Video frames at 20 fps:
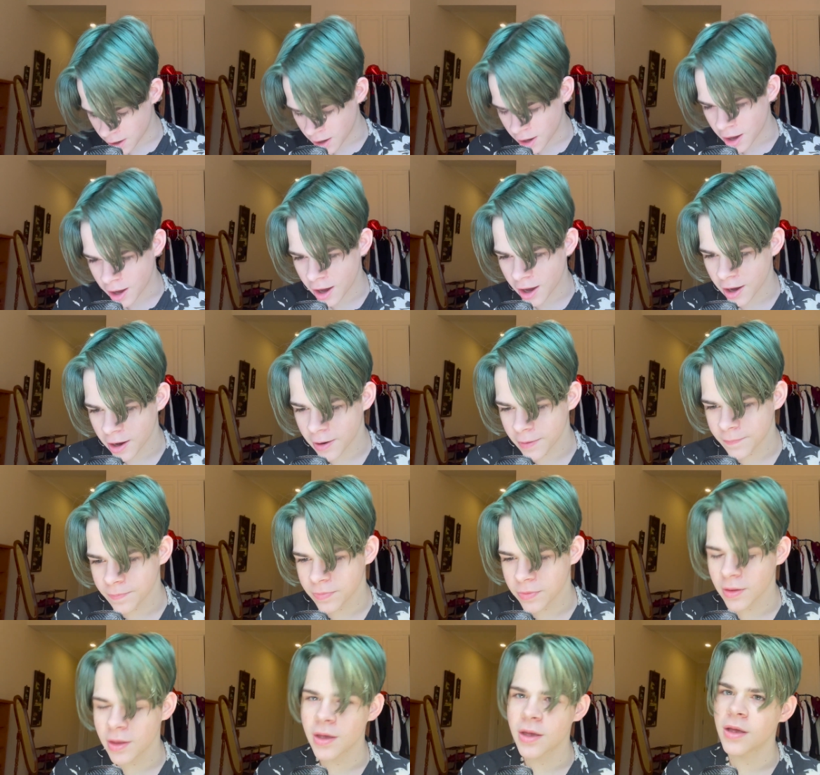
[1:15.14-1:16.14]
Uh,
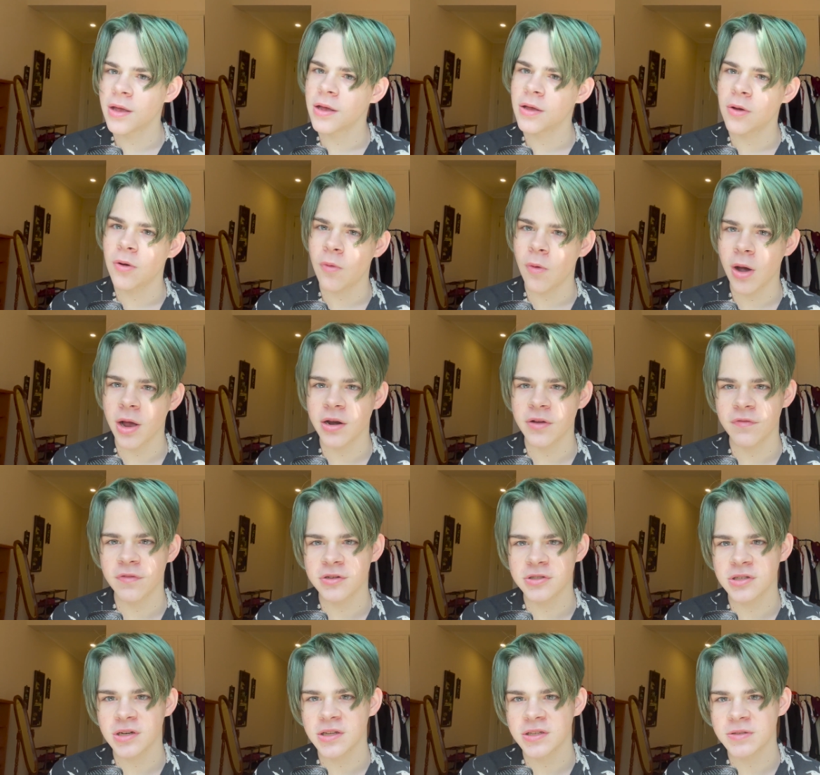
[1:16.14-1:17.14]

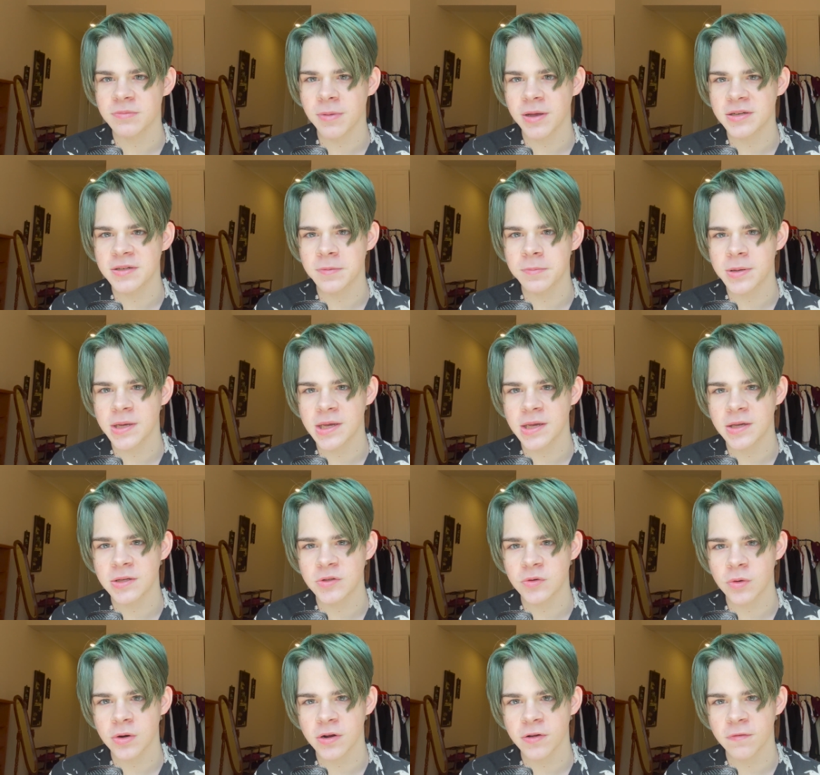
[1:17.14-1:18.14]
WandaVision is meant to be
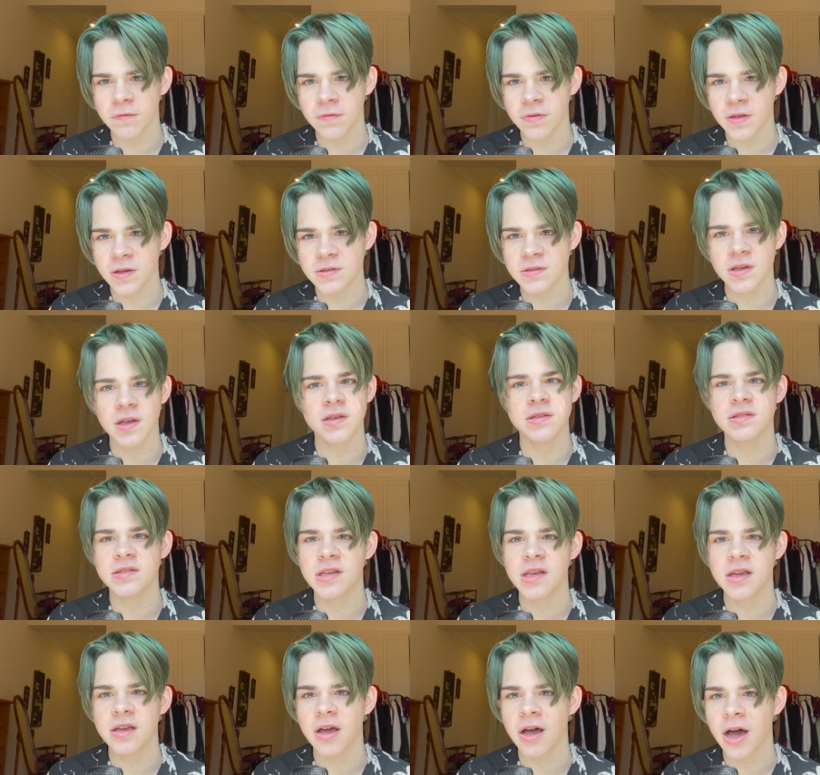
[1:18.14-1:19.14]
sort of this
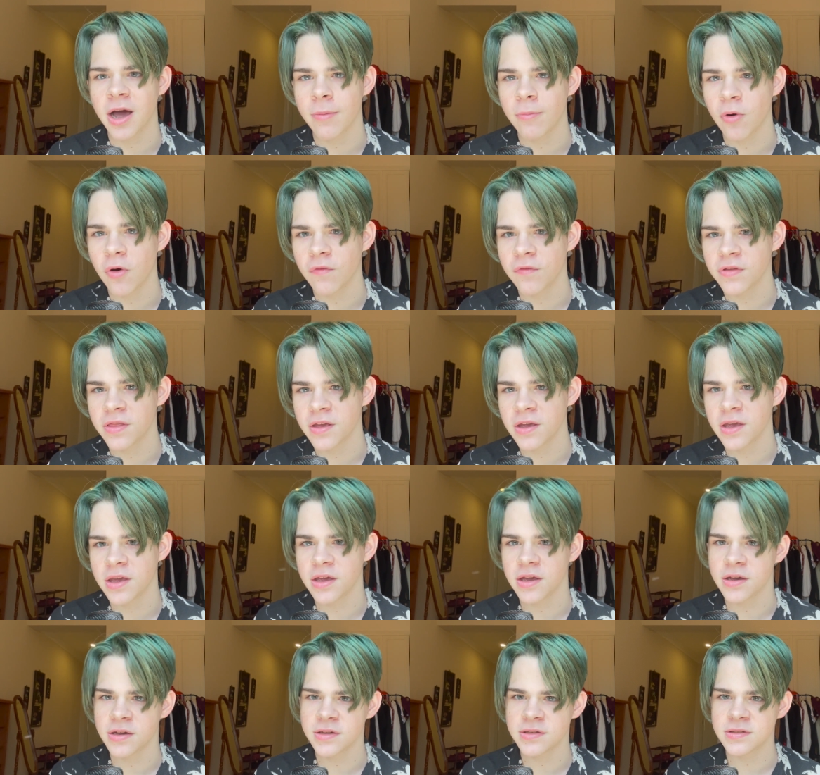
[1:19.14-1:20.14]
sitcom over the
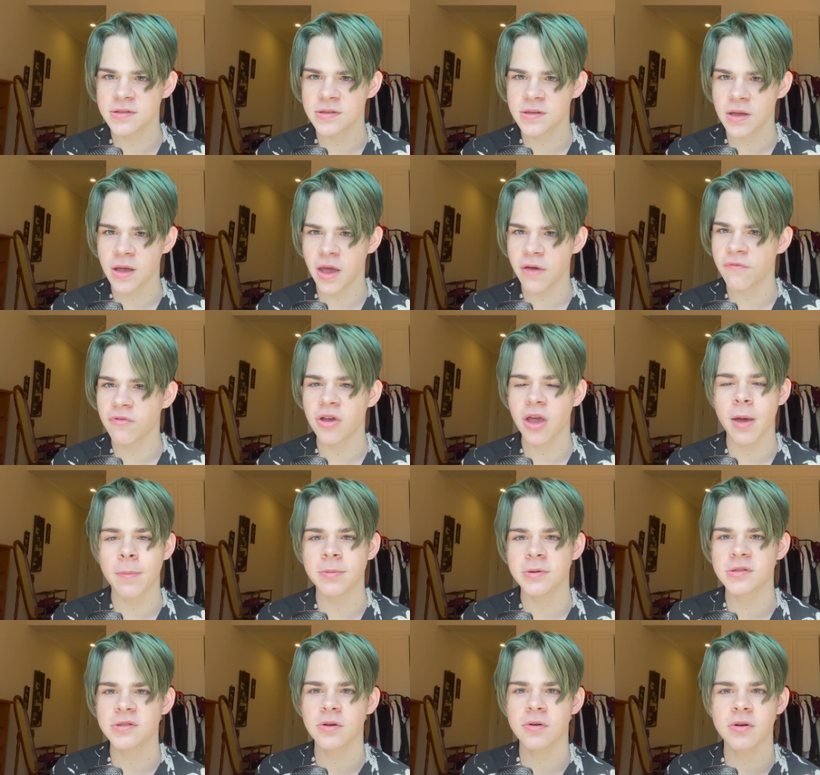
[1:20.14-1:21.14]
years. Every
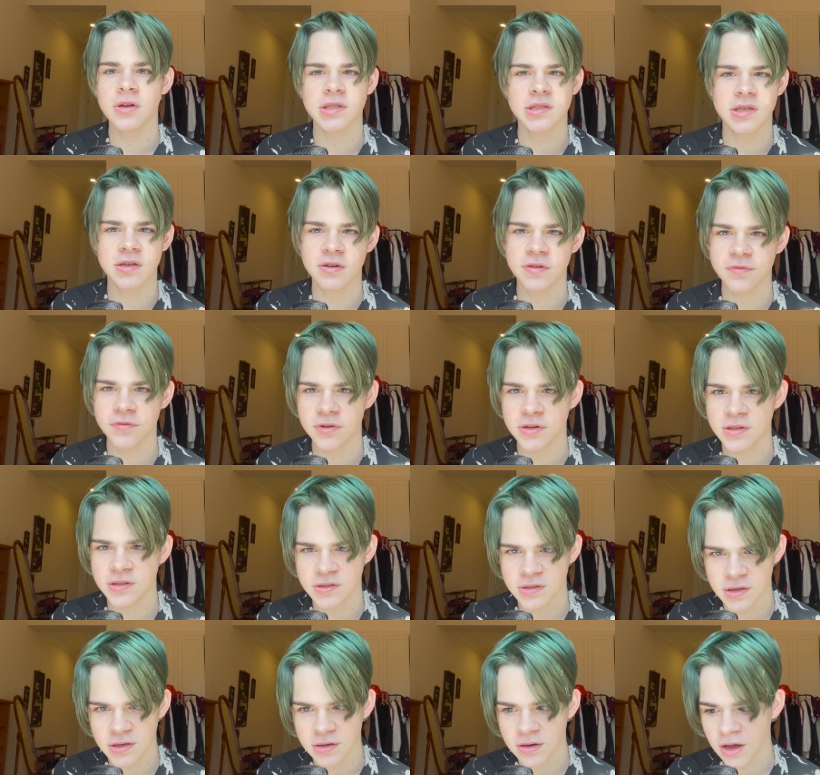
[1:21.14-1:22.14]
episode is a different
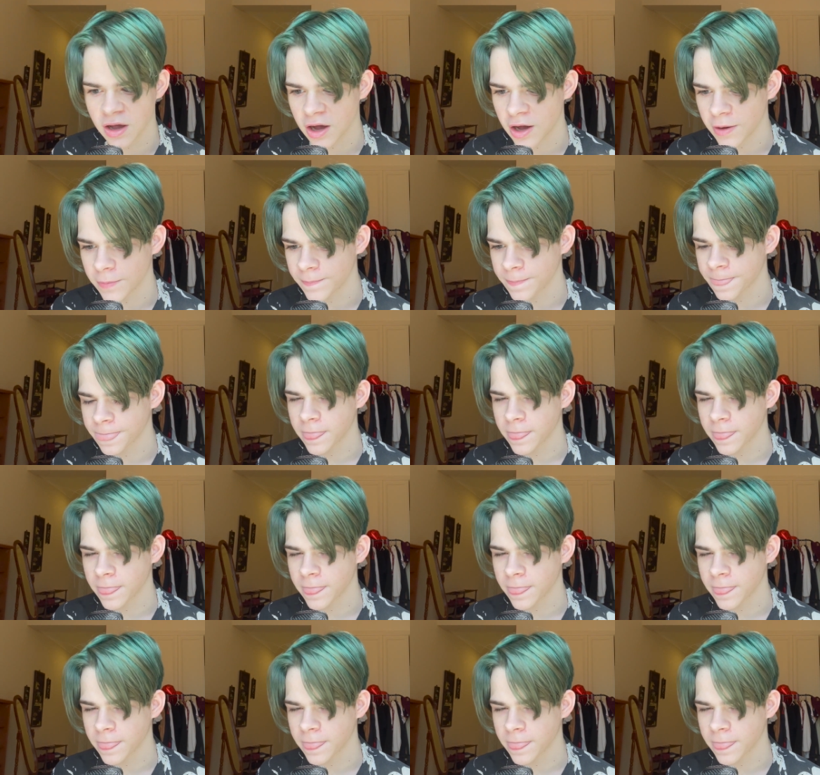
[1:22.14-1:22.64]
sitcom.